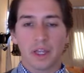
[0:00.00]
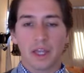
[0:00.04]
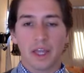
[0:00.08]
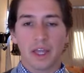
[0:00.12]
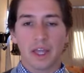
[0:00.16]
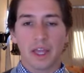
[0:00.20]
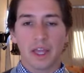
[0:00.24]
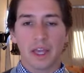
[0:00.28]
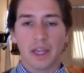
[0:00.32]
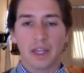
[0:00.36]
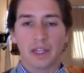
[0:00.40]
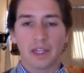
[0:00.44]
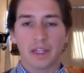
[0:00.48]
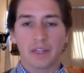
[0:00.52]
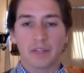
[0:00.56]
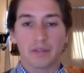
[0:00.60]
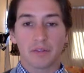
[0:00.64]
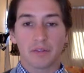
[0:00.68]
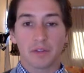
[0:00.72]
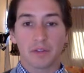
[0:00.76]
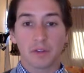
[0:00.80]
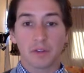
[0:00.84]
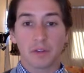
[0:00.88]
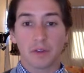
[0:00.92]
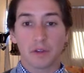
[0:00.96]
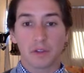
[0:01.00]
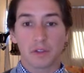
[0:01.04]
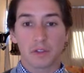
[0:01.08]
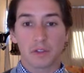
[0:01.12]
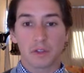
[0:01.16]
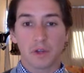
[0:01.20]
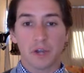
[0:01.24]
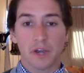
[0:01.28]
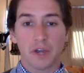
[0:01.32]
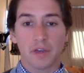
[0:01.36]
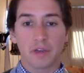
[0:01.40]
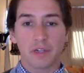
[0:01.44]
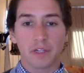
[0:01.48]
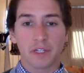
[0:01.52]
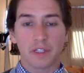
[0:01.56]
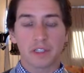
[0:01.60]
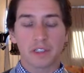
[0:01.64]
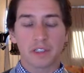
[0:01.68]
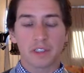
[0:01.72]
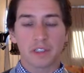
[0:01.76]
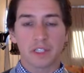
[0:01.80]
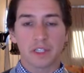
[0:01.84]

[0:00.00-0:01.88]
And if there's no evidence,